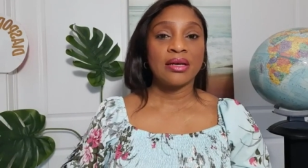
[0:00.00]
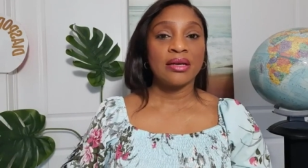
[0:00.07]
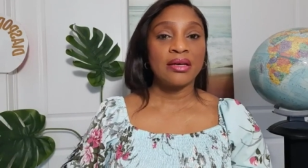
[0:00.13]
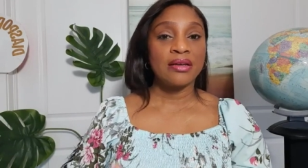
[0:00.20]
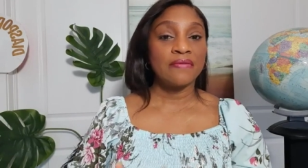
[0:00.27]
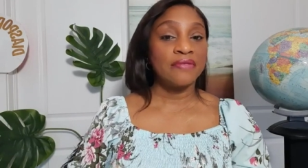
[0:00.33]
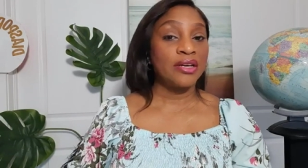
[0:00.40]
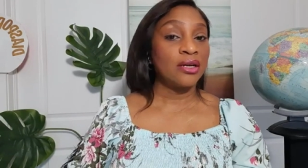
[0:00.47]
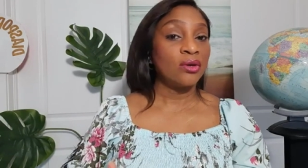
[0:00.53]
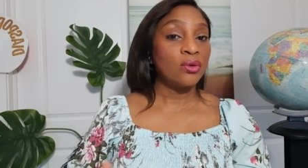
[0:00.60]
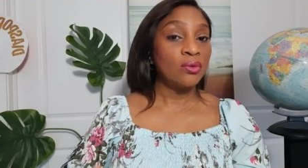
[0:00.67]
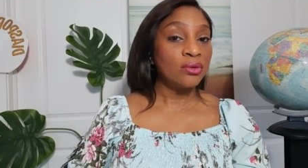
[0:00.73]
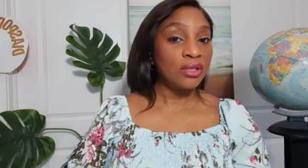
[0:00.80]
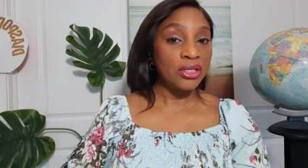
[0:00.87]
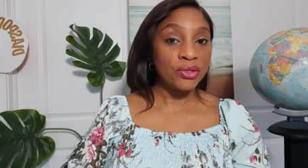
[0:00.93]
If they're
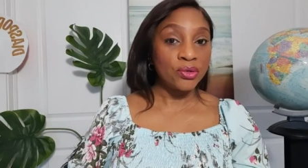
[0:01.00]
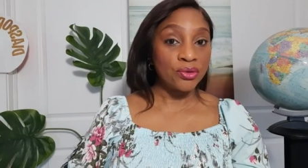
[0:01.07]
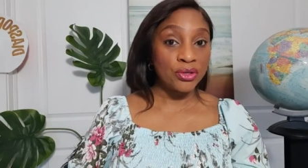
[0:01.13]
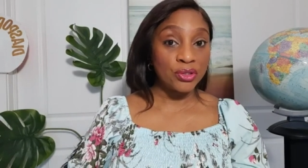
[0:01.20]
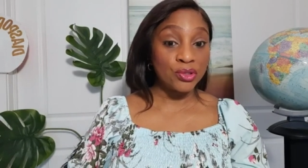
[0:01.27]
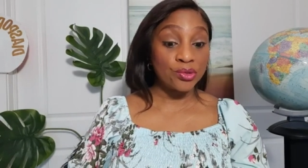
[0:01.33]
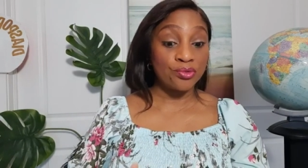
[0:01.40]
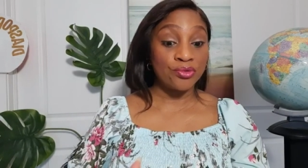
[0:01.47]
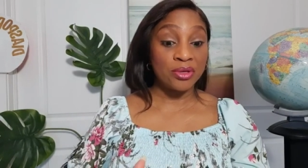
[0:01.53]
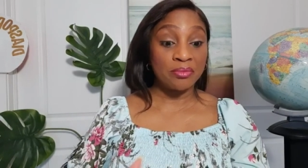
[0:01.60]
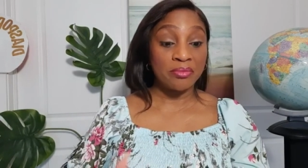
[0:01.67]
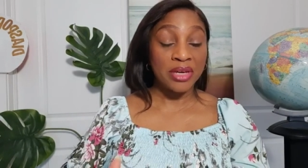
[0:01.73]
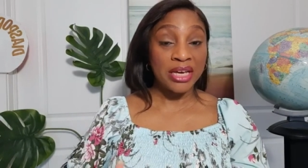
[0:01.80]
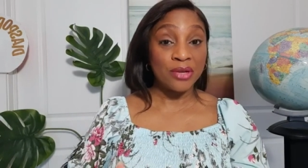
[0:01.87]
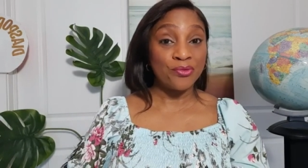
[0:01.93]
only going to
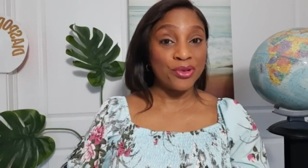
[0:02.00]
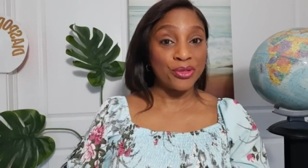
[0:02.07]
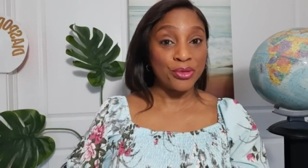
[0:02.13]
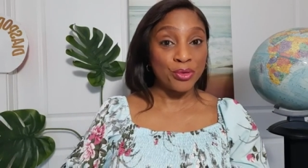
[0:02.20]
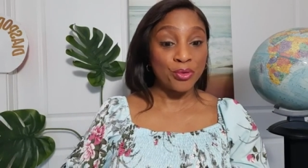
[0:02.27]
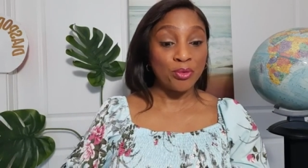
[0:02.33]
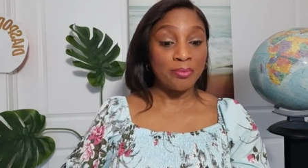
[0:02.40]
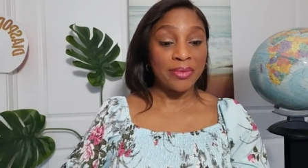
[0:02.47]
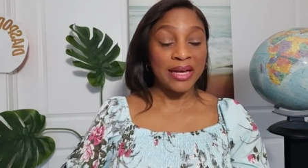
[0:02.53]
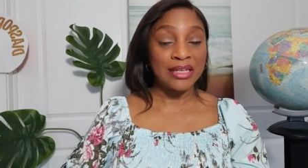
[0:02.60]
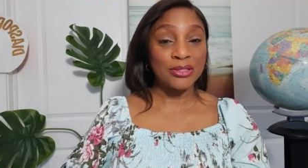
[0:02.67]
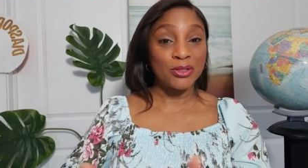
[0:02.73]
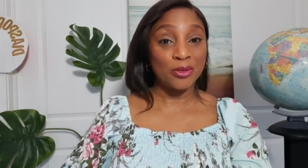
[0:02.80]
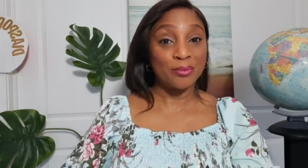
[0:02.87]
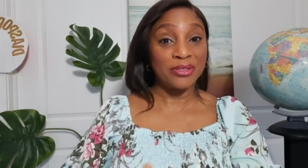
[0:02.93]
remain with you by
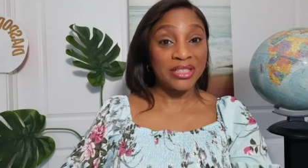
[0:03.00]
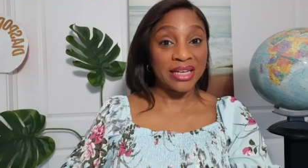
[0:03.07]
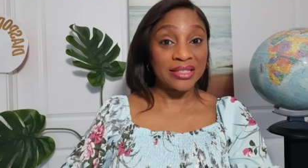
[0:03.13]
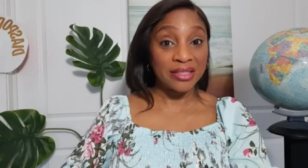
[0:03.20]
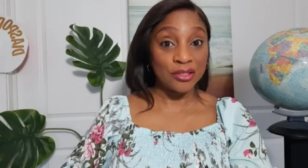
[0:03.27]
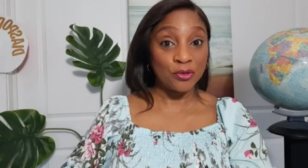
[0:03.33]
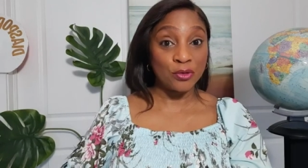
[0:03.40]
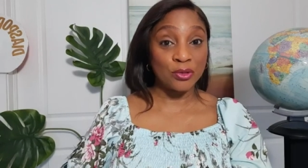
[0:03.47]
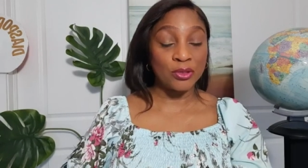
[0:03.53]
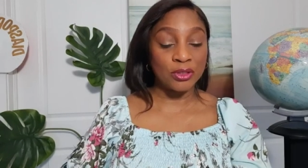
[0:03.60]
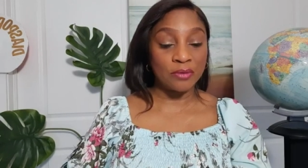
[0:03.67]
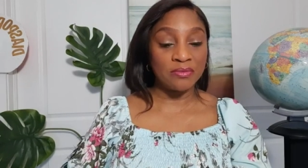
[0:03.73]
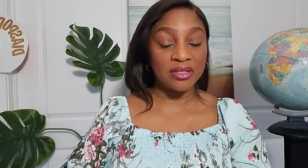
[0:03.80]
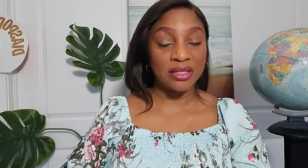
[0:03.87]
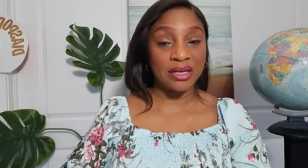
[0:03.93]
subjecting you to
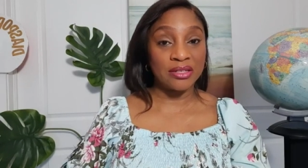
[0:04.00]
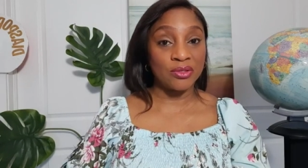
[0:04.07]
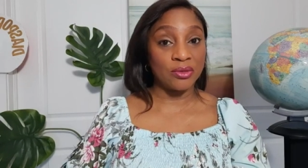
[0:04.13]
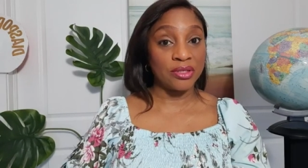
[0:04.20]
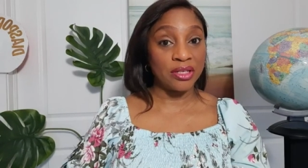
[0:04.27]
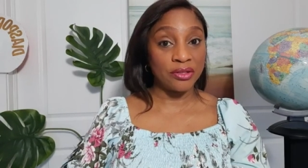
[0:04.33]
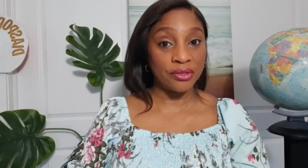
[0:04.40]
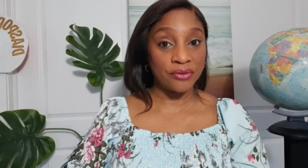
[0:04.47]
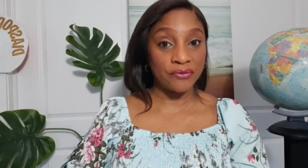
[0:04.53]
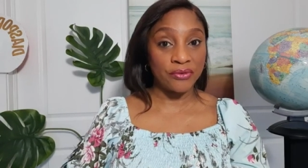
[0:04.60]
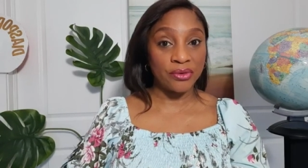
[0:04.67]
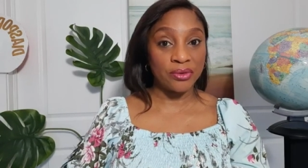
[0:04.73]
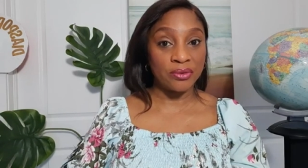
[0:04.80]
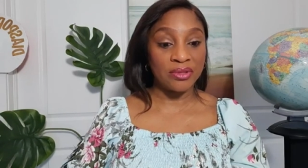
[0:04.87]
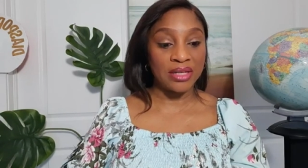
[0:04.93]
something that is unhealthy
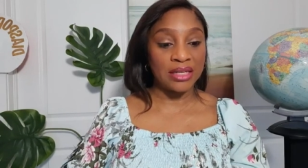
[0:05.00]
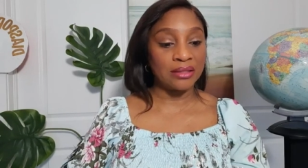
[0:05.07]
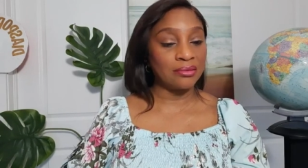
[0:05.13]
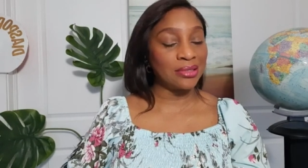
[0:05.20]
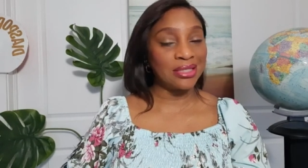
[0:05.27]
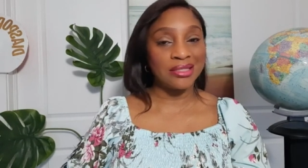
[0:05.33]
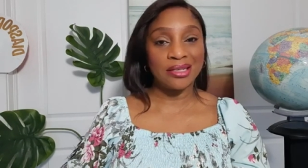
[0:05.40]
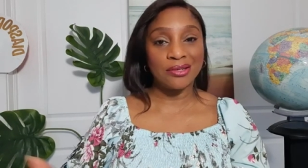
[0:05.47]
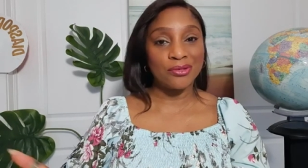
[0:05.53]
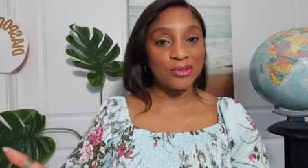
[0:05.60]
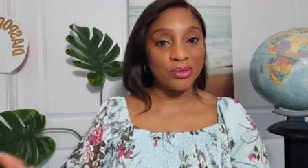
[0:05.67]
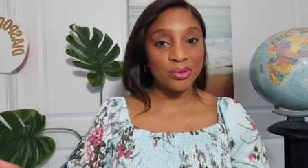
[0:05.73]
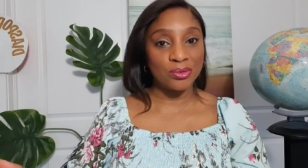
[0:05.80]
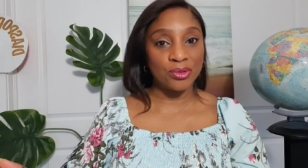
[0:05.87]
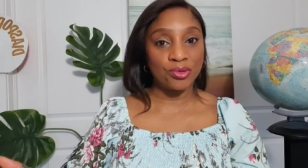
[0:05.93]
for you, then it
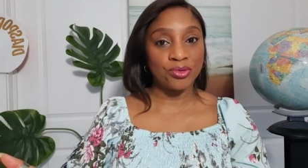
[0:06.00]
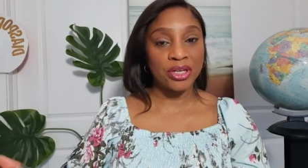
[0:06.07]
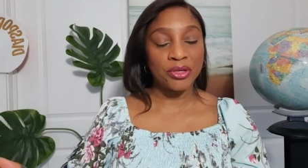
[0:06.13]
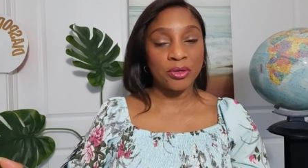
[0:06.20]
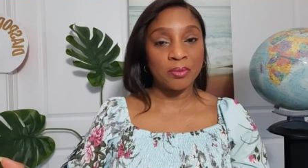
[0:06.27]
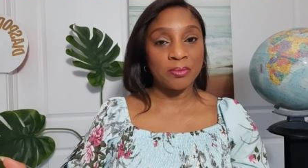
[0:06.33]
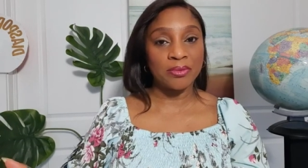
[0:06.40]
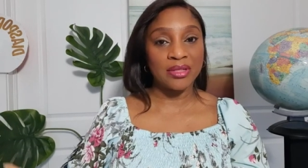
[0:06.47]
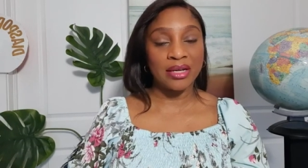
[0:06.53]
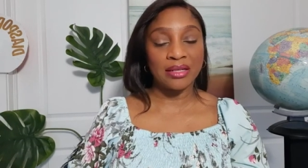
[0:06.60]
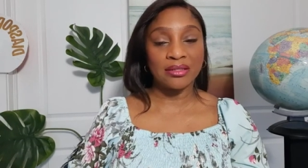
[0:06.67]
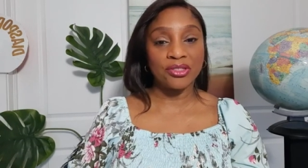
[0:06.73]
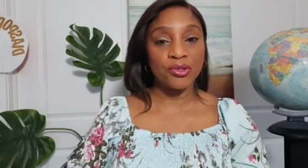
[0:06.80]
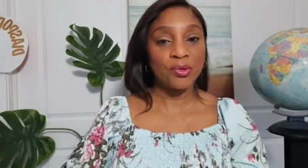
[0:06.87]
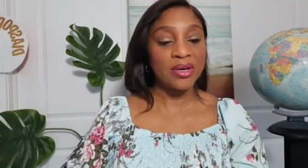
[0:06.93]
tells you straight up
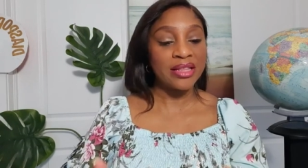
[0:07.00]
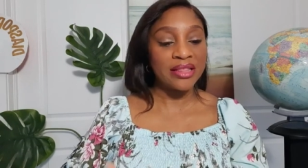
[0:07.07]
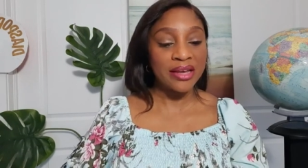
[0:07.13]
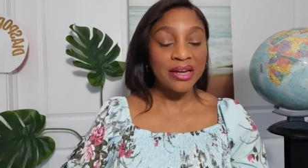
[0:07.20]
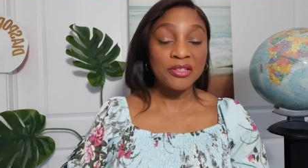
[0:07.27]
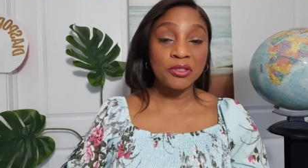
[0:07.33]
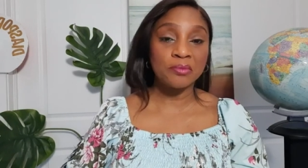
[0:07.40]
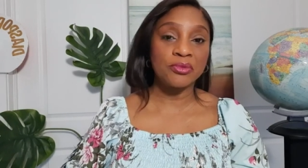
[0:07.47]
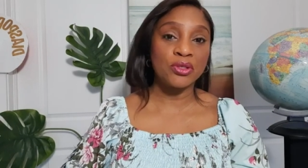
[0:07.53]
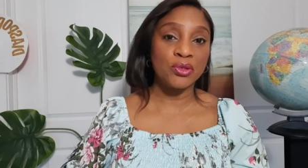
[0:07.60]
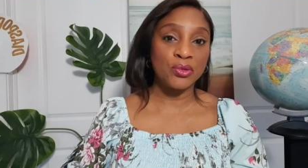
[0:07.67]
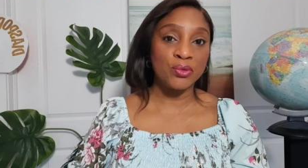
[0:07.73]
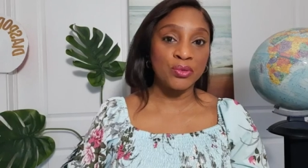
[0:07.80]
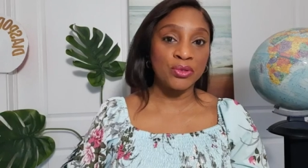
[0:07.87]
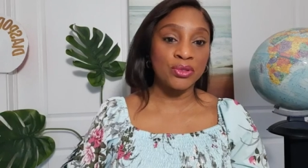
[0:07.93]
that you are there to be
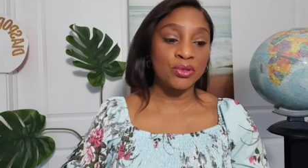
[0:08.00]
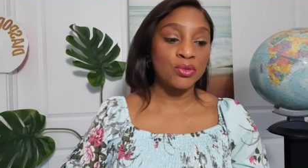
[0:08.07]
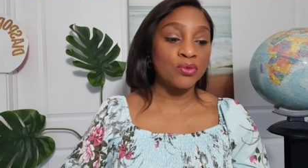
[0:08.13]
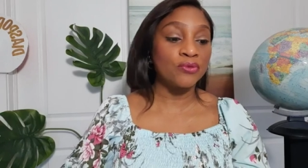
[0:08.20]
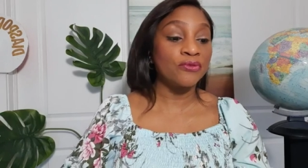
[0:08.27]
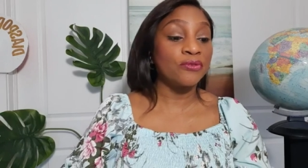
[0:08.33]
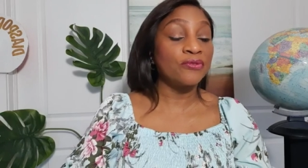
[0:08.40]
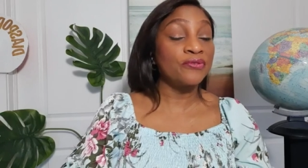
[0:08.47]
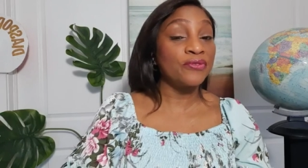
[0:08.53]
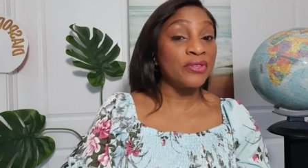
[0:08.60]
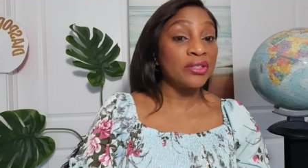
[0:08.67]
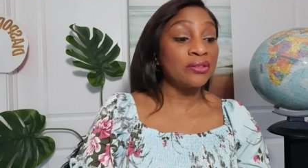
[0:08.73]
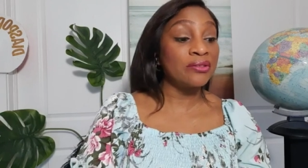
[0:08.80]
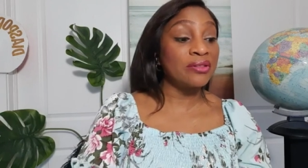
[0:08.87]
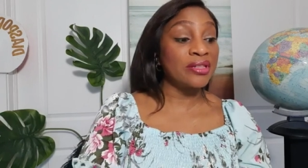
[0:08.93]
used to
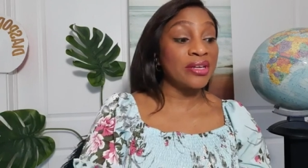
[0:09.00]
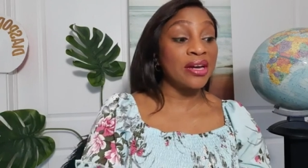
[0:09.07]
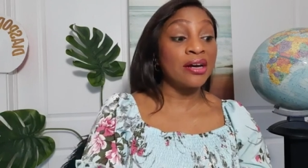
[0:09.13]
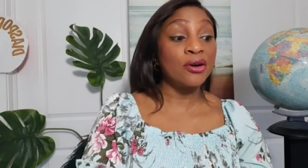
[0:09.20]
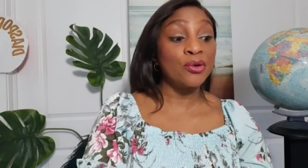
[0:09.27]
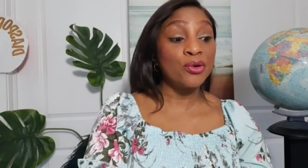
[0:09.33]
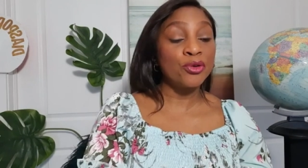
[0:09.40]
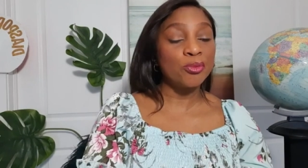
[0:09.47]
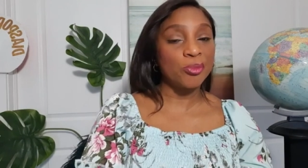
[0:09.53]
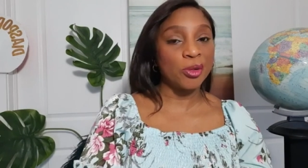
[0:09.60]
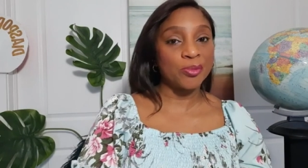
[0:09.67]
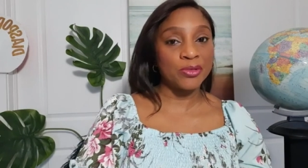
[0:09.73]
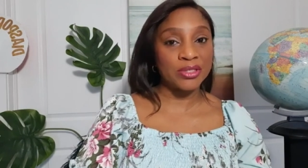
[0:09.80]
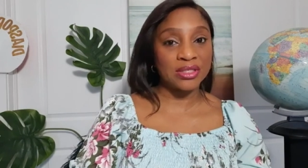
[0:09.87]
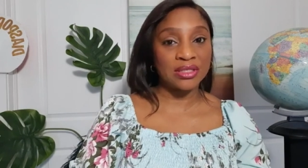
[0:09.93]
fulfill their own
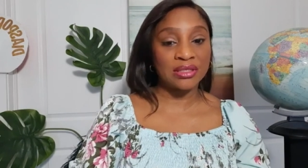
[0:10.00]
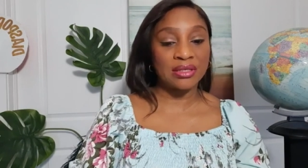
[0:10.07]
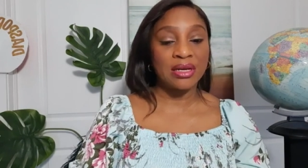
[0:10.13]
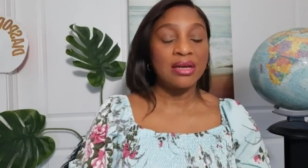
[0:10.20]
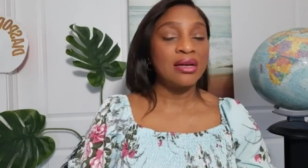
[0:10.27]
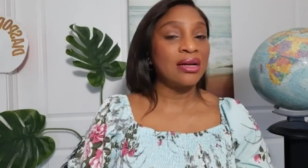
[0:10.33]
purposes.